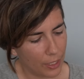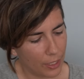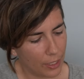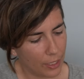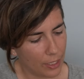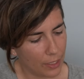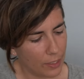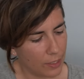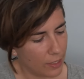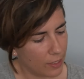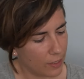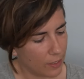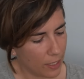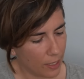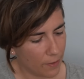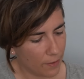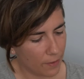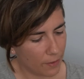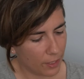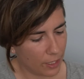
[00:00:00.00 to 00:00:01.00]
this is
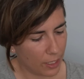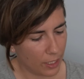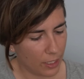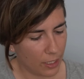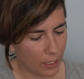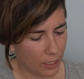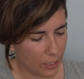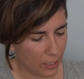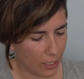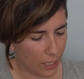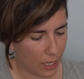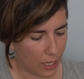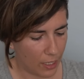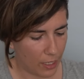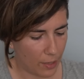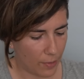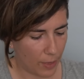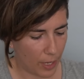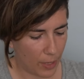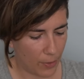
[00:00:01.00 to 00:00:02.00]
definitely an
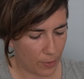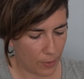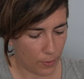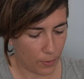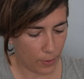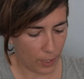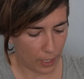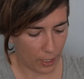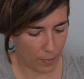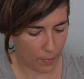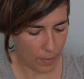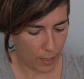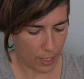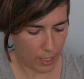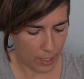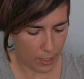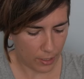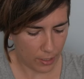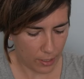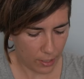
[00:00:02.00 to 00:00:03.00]
item I would
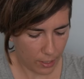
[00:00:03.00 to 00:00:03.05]
recommend